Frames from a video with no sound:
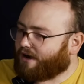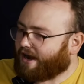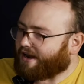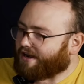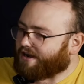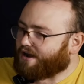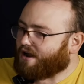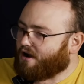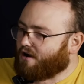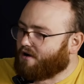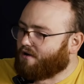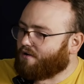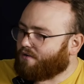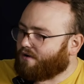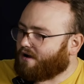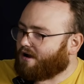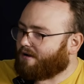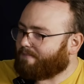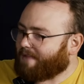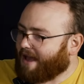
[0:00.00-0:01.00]
what I
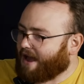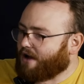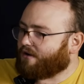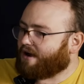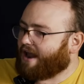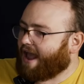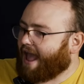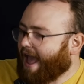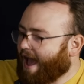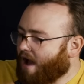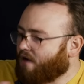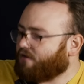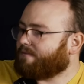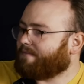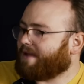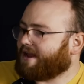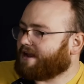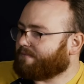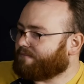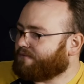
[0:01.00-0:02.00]
know about how to
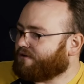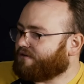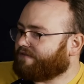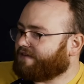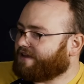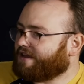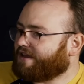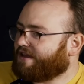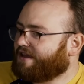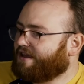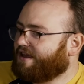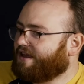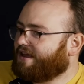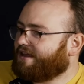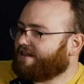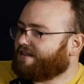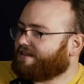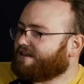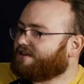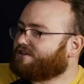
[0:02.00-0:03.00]
make a movie,
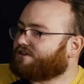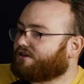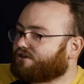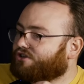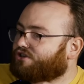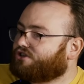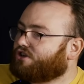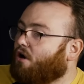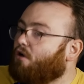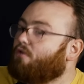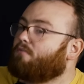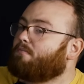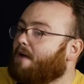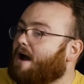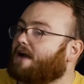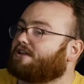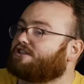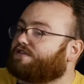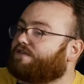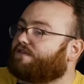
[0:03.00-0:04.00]
these are so
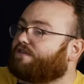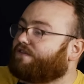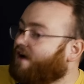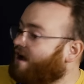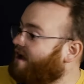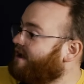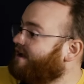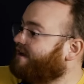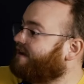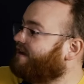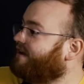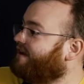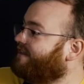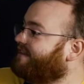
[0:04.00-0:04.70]
much fun.